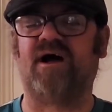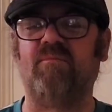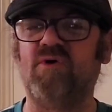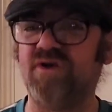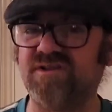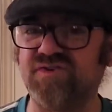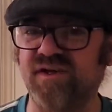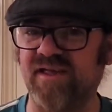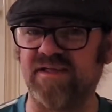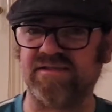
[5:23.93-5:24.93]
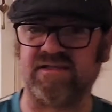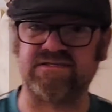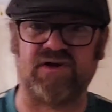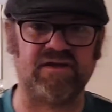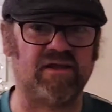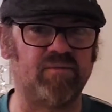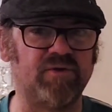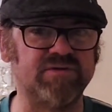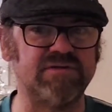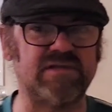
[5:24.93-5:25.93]
I'm not going to try and get excited
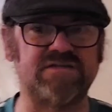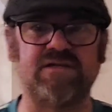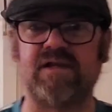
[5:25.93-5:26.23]
because there's actually